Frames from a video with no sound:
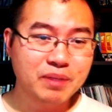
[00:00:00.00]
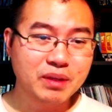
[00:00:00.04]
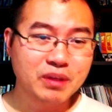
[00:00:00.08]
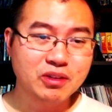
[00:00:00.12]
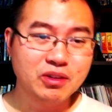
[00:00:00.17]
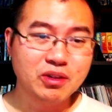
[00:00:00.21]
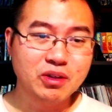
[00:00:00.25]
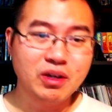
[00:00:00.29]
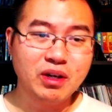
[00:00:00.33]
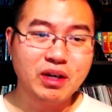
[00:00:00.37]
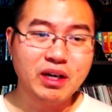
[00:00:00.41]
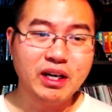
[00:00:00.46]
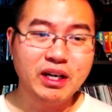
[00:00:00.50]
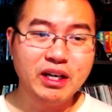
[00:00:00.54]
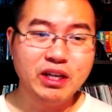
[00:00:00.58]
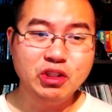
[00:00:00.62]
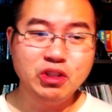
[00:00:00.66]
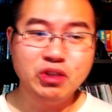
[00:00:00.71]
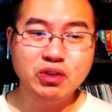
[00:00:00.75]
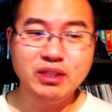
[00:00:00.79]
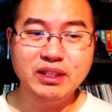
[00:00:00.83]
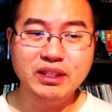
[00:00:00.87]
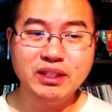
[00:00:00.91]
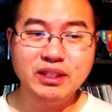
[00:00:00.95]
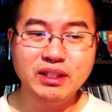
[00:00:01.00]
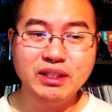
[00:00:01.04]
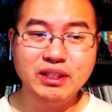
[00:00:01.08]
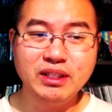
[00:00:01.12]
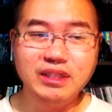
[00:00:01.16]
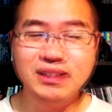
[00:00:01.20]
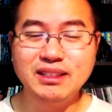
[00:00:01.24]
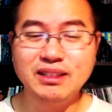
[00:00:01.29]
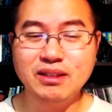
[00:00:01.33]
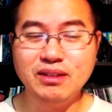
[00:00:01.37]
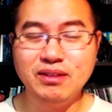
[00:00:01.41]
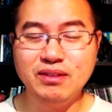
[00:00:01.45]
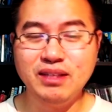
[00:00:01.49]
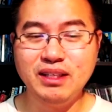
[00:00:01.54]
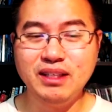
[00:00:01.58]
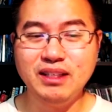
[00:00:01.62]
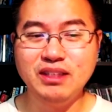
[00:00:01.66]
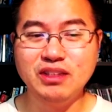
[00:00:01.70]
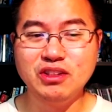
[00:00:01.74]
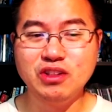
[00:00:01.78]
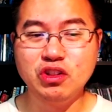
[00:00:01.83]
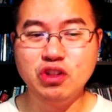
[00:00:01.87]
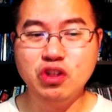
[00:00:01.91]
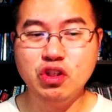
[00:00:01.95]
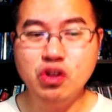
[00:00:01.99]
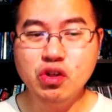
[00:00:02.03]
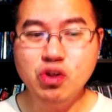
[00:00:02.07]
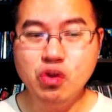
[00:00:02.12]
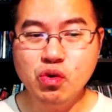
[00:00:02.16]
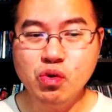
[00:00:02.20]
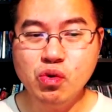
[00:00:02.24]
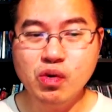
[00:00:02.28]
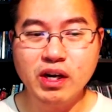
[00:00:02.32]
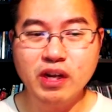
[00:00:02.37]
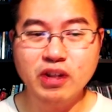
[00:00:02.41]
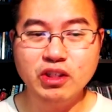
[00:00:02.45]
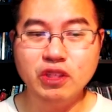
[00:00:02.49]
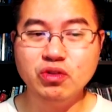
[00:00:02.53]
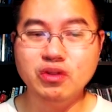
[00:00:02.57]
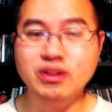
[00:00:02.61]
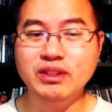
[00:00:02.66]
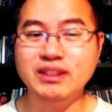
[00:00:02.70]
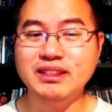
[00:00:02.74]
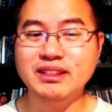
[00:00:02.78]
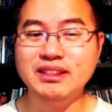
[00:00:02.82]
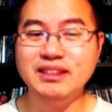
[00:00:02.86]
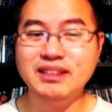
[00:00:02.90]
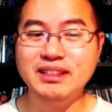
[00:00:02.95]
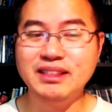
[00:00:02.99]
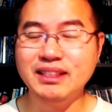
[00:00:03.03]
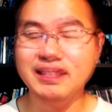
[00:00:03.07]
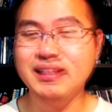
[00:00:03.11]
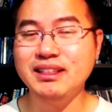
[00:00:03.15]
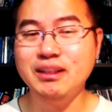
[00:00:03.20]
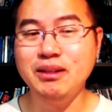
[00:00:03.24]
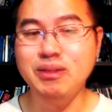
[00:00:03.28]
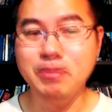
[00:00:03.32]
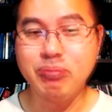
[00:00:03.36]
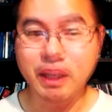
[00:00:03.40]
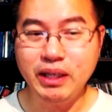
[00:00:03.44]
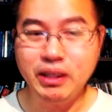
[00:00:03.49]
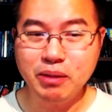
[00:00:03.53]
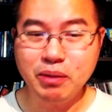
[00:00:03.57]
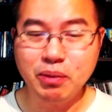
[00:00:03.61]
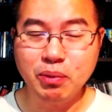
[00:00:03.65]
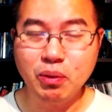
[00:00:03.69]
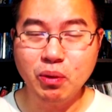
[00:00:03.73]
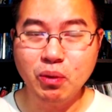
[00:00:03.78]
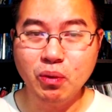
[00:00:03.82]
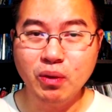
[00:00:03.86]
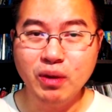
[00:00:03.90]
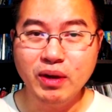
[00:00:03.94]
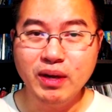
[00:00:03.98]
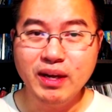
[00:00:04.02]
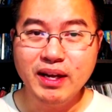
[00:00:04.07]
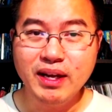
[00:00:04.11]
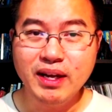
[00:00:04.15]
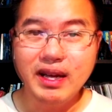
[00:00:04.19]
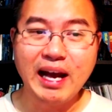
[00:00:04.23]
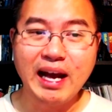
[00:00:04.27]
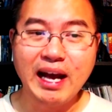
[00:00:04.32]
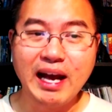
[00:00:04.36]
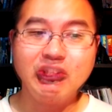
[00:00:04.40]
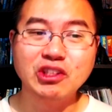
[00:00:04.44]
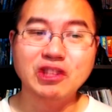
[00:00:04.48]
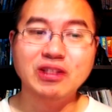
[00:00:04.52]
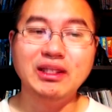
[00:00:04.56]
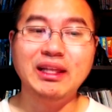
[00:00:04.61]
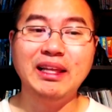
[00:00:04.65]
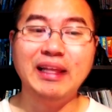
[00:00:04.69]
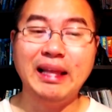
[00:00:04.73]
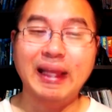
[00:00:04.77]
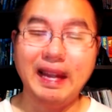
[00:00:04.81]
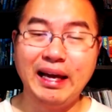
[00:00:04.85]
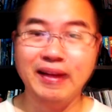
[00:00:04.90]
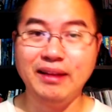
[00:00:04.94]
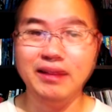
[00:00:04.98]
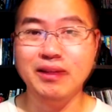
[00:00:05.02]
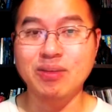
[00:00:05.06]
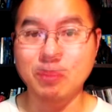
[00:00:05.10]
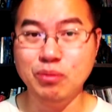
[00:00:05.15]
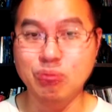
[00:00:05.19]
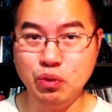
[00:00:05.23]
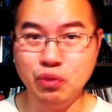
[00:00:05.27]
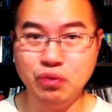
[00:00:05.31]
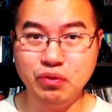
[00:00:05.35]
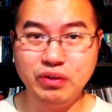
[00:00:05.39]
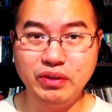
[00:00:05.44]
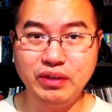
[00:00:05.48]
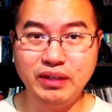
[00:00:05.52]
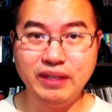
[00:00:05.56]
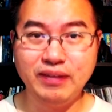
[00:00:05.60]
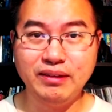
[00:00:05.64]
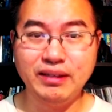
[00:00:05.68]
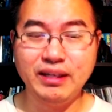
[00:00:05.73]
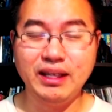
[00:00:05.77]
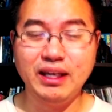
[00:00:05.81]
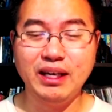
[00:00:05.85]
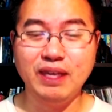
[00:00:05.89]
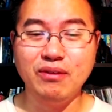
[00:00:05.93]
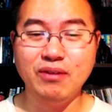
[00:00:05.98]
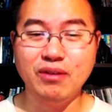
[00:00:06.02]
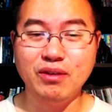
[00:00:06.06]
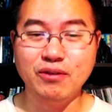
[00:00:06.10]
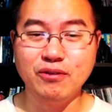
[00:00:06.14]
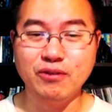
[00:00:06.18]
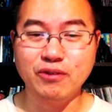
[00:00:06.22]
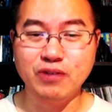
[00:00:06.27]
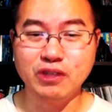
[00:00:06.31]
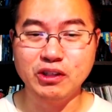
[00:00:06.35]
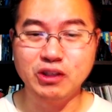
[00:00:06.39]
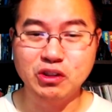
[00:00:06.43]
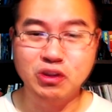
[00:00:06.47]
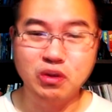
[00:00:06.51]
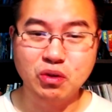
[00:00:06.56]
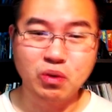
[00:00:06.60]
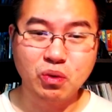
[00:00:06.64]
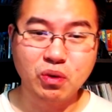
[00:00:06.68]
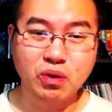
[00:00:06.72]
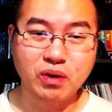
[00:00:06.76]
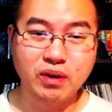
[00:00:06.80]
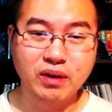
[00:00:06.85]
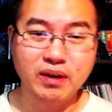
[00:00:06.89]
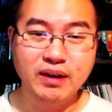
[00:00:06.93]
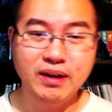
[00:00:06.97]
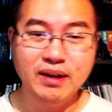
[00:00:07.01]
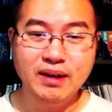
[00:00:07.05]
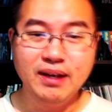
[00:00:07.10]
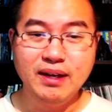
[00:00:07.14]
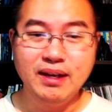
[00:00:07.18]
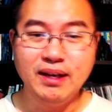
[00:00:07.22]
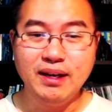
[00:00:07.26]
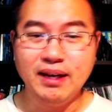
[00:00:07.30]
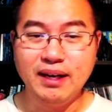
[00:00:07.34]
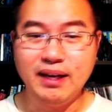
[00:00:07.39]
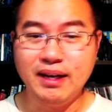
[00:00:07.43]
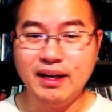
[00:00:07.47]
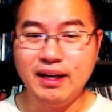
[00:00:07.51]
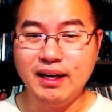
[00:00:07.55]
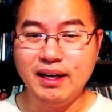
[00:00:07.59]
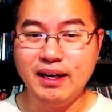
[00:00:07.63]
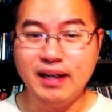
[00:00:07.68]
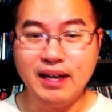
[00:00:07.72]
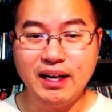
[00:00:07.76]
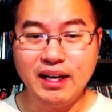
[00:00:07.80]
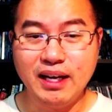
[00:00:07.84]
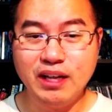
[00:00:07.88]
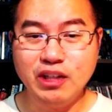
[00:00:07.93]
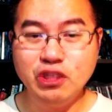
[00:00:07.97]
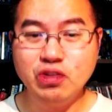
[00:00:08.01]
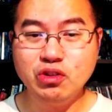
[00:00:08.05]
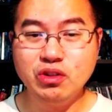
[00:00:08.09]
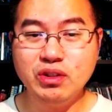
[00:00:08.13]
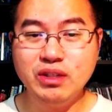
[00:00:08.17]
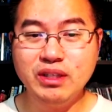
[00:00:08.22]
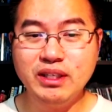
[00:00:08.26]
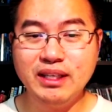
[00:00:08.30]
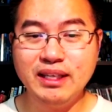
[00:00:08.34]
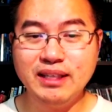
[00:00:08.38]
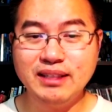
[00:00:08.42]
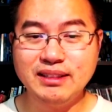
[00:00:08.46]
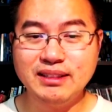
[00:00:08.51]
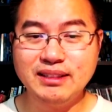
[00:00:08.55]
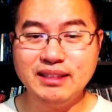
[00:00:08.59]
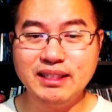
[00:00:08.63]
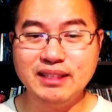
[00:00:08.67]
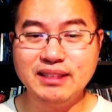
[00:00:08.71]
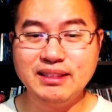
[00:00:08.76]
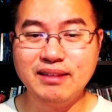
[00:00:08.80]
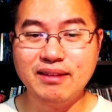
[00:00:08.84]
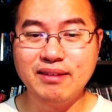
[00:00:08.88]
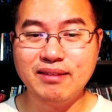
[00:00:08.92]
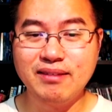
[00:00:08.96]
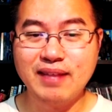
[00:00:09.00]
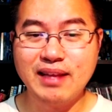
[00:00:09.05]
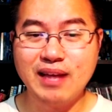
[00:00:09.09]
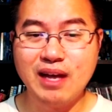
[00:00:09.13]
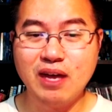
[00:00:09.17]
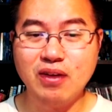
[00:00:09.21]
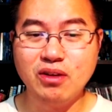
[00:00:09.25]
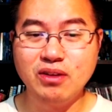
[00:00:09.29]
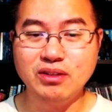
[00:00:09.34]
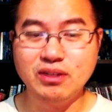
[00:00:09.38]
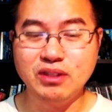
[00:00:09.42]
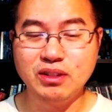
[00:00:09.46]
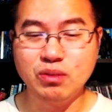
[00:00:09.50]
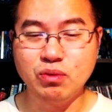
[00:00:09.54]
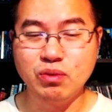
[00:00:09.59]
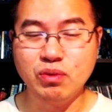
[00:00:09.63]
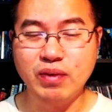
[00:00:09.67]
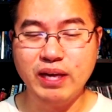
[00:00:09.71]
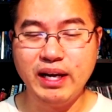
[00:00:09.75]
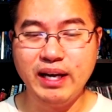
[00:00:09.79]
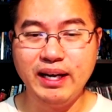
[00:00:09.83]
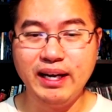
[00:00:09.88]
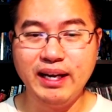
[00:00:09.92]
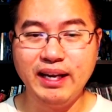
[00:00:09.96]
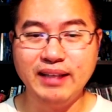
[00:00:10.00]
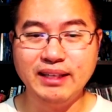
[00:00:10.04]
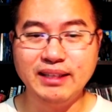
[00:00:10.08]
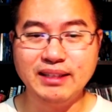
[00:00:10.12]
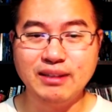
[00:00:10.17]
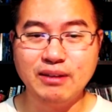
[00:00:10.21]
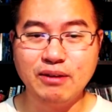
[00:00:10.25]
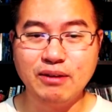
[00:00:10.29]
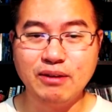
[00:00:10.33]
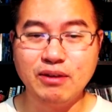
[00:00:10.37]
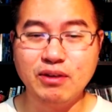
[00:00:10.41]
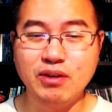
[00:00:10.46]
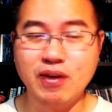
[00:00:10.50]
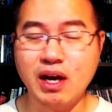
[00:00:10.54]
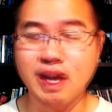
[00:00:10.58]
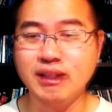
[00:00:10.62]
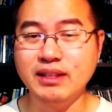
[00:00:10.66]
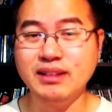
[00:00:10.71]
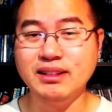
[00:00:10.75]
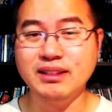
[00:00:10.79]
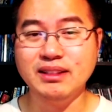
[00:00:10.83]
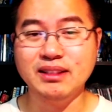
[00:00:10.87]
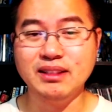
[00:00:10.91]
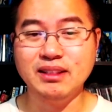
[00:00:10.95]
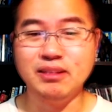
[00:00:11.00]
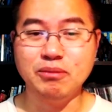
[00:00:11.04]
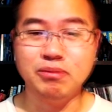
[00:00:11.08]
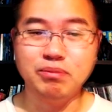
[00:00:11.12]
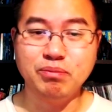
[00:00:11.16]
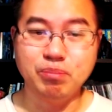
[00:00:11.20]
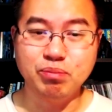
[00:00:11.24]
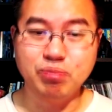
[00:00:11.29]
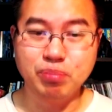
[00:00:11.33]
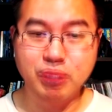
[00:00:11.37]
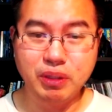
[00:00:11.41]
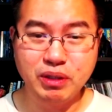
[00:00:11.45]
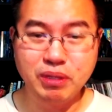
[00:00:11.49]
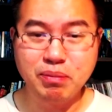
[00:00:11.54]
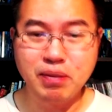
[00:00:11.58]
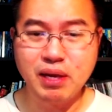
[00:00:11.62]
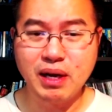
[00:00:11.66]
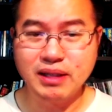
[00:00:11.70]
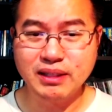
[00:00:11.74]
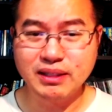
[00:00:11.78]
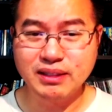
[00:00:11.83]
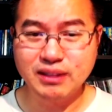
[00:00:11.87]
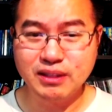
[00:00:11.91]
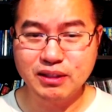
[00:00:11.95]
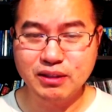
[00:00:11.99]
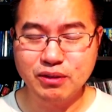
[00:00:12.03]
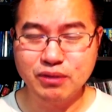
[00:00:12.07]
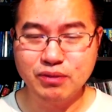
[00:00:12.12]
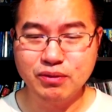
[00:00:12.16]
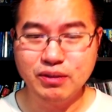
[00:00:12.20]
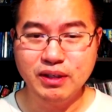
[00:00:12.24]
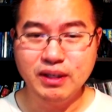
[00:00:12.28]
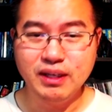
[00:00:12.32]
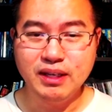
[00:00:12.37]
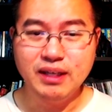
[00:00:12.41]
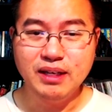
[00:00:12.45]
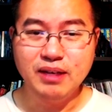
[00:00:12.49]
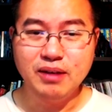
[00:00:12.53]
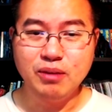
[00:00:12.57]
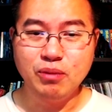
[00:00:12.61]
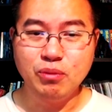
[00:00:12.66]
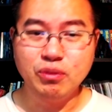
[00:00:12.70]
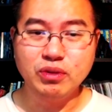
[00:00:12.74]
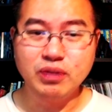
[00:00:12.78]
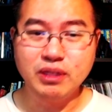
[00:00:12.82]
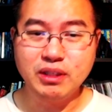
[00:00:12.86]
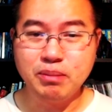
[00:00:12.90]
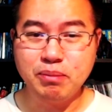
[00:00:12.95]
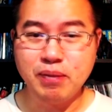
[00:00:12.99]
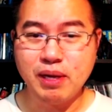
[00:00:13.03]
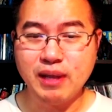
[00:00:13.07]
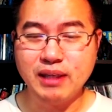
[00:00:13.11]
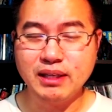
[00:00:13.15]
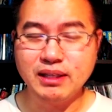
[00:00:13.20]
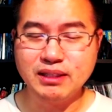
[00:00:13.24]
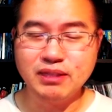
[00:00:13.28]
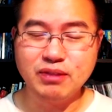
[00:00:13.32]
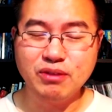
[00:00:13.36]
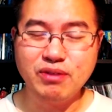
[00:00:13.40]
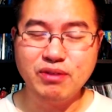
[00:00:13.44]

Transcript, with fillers: So 106 of these 260 people actually like the movie. They give it a fresh score. Uh, 106,000 ratings have gotten pretty positive mostly positive,